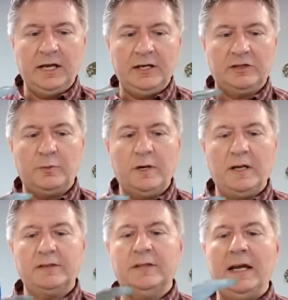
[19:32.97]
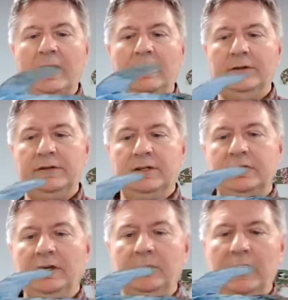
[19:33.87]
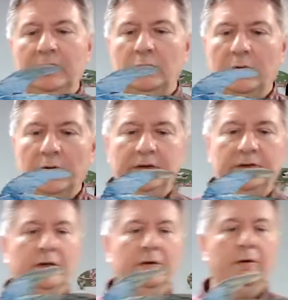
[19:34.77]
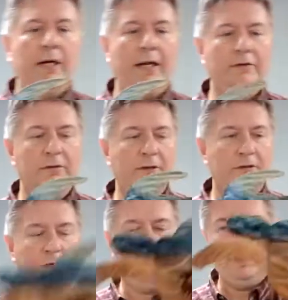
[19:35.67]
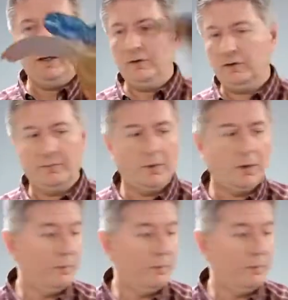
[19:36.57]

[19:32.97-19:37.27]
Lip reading: I just pressed that on the 16 by 20 Geonite, so this will fit on your small